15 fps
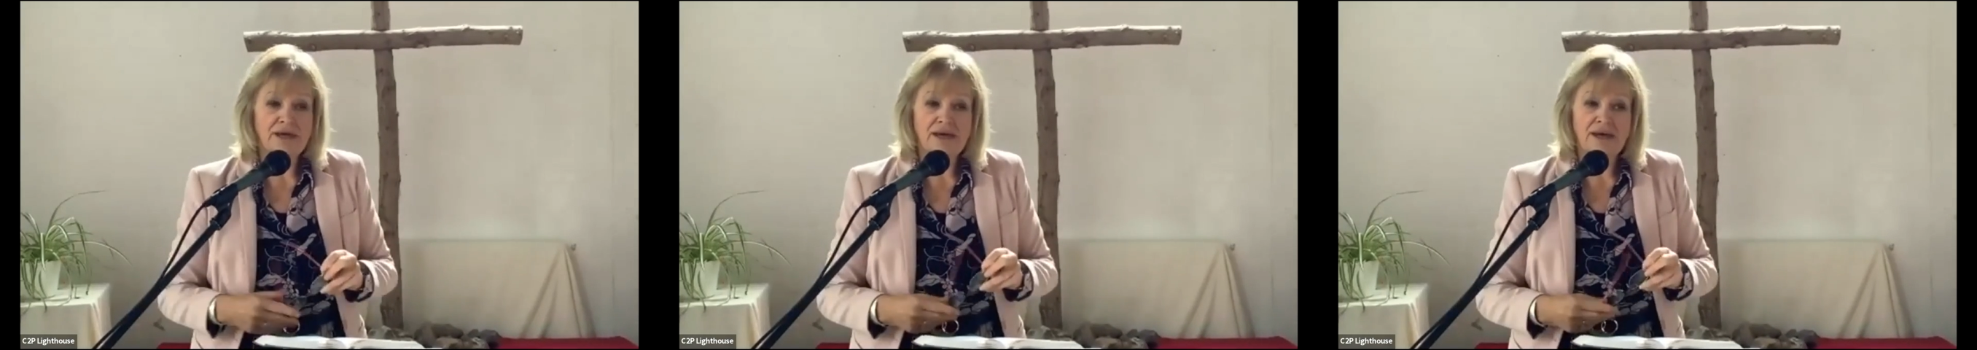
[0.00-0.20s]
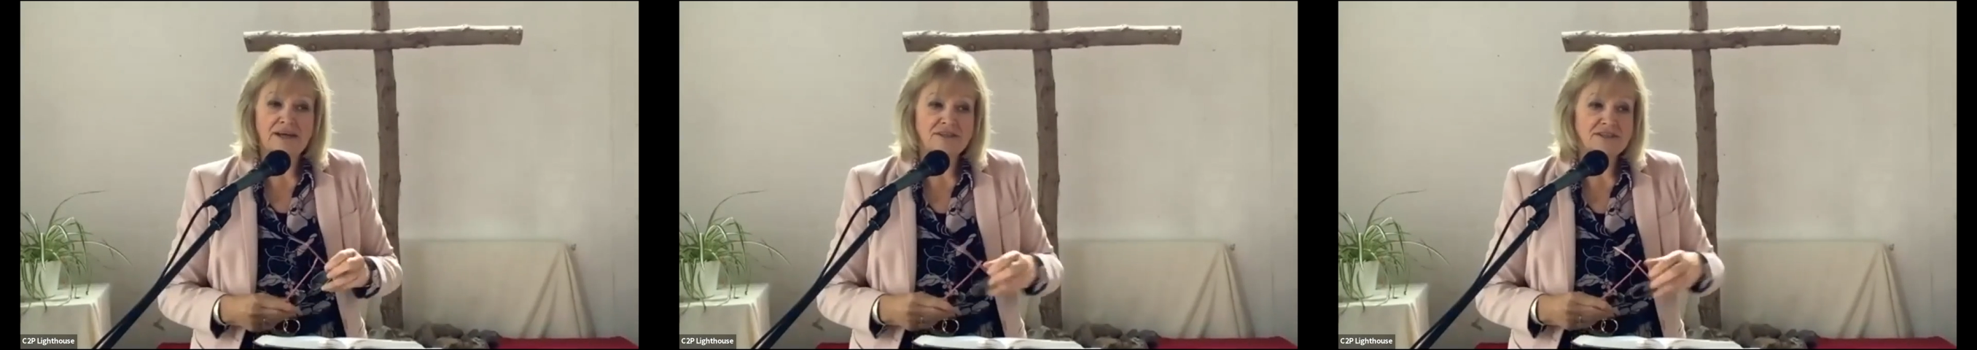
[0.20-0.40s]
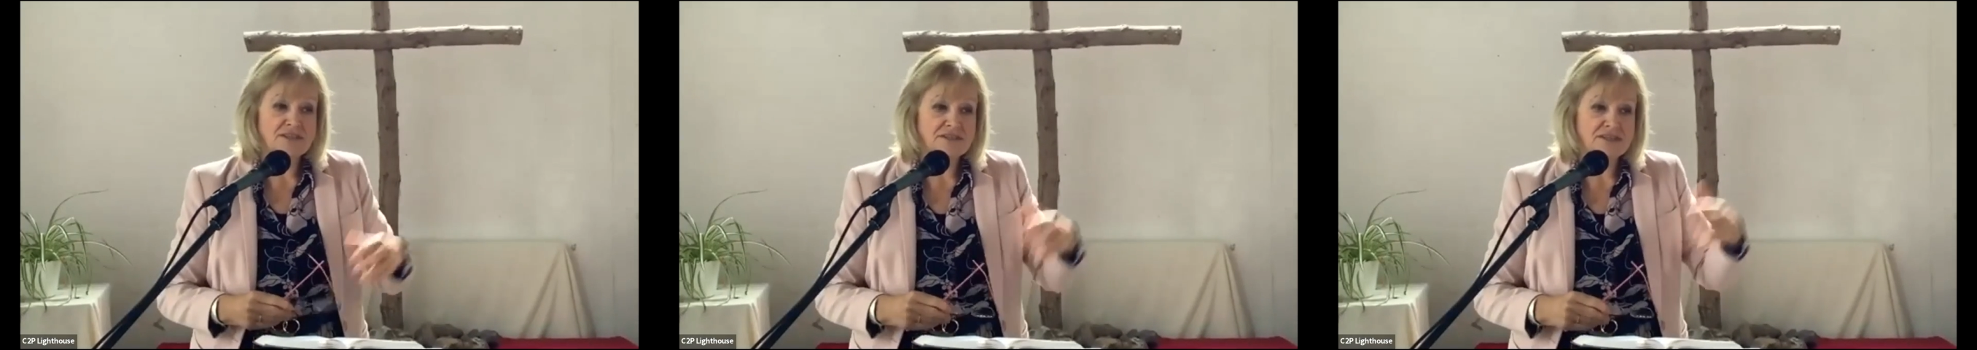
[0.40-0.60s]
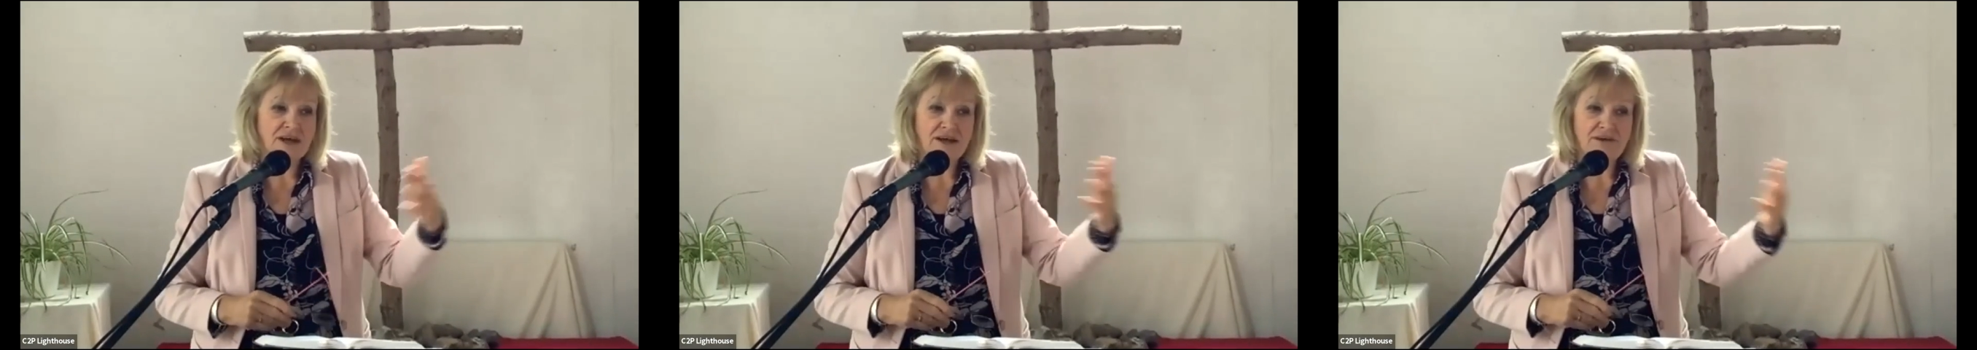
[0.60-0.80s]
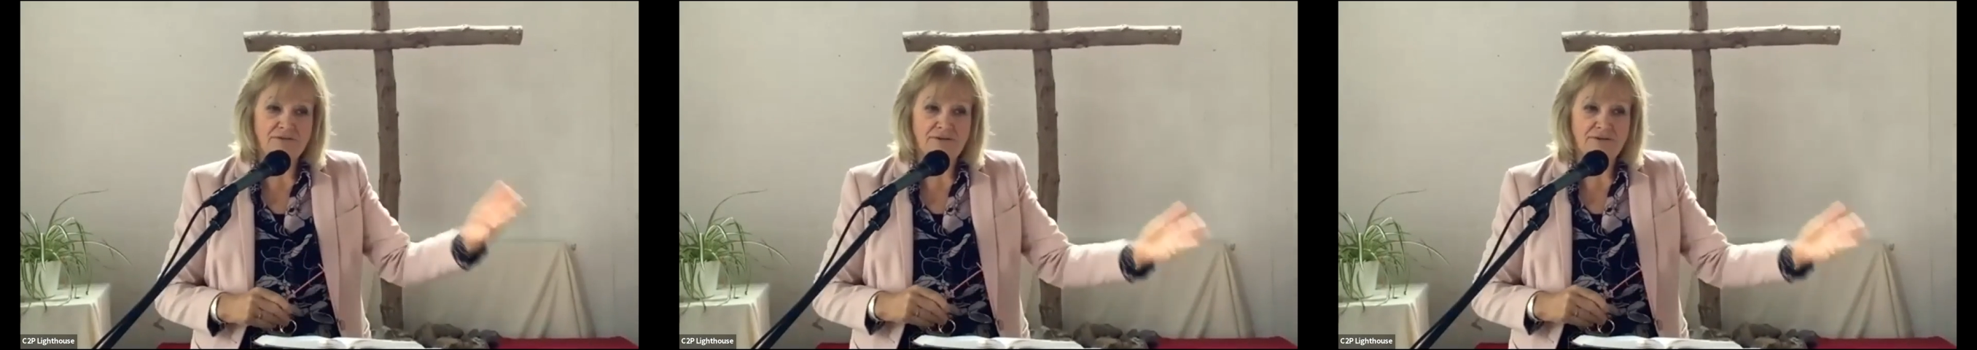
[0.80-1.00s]
He had to
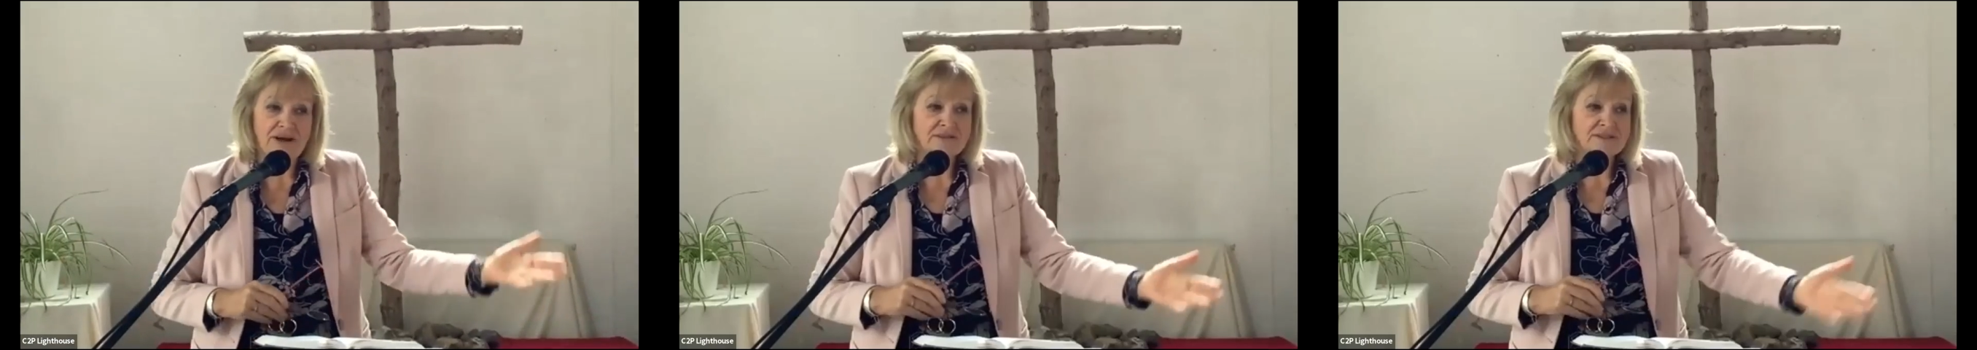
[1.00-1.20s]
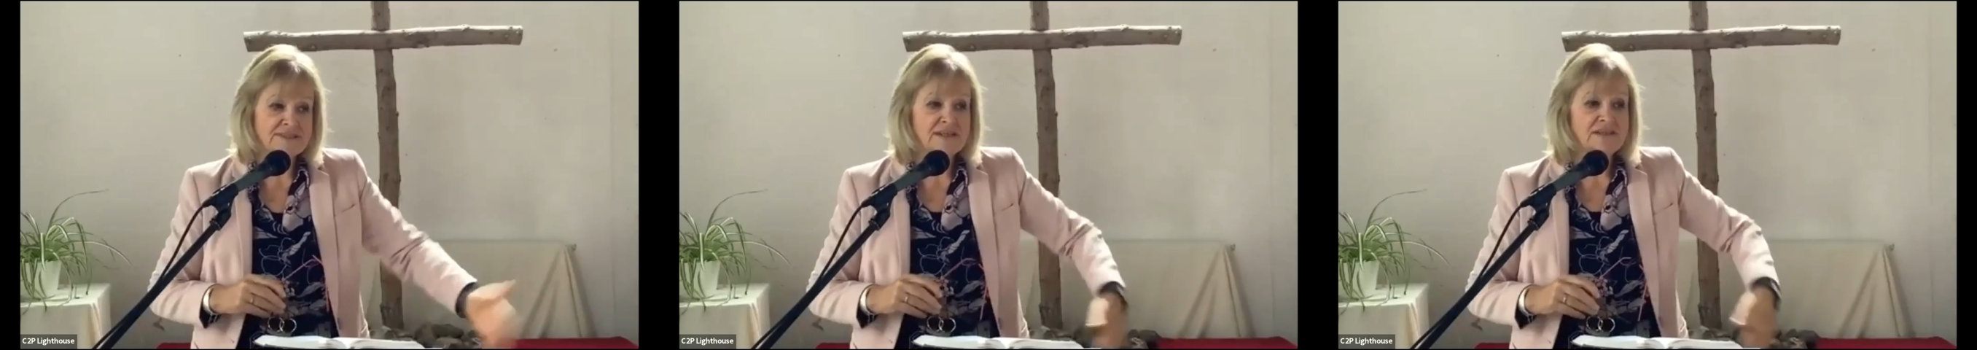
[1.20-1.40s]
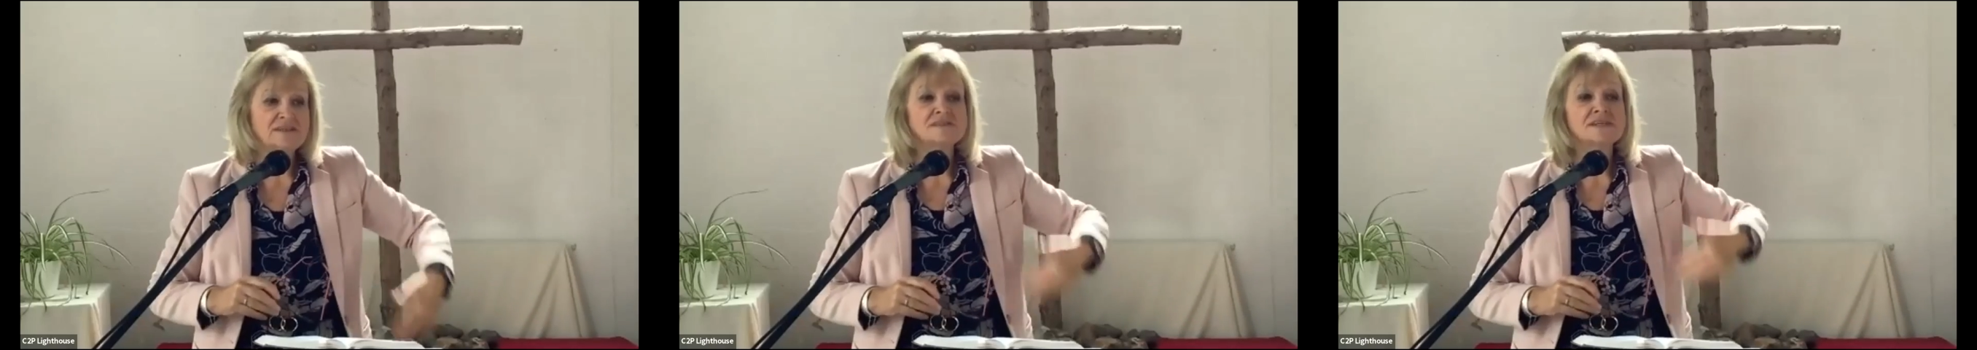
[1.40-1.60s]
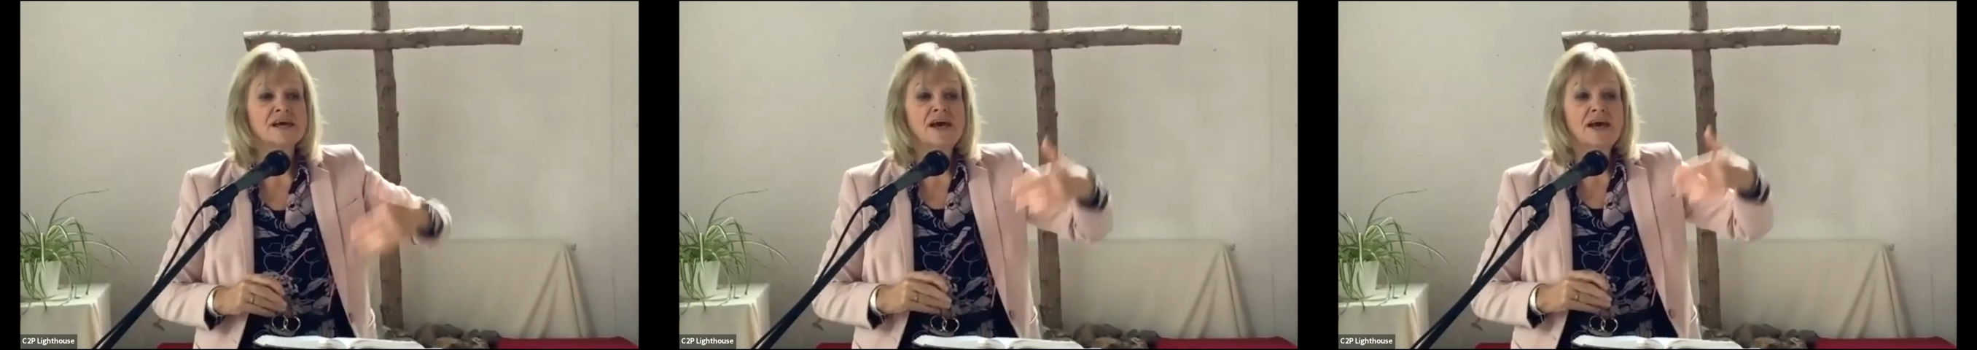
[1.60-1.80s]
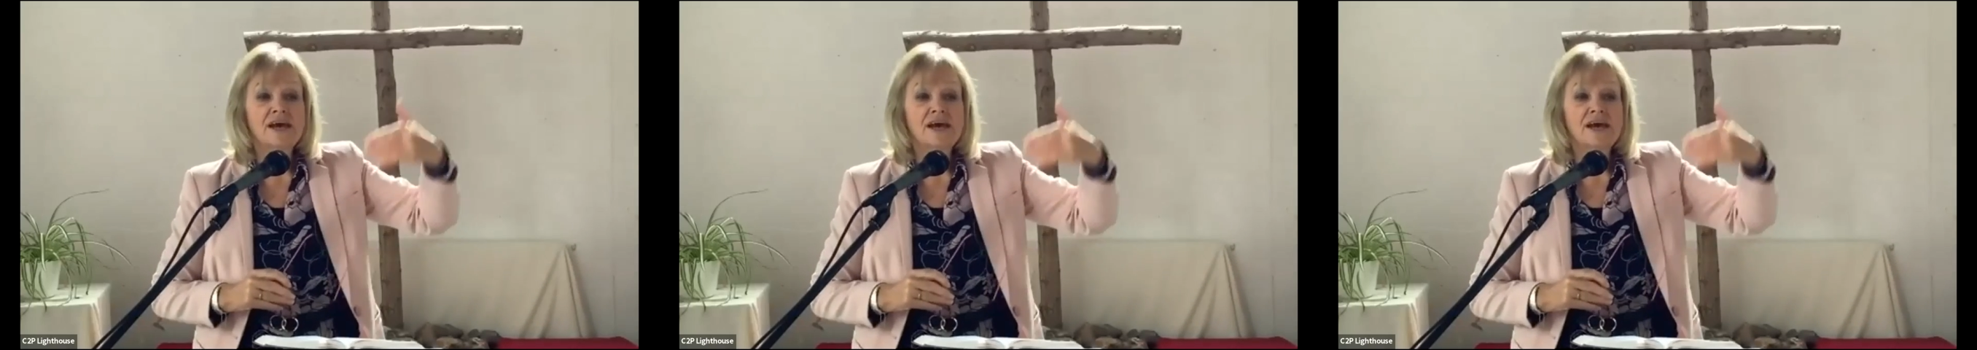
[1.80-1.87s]
die for our sins.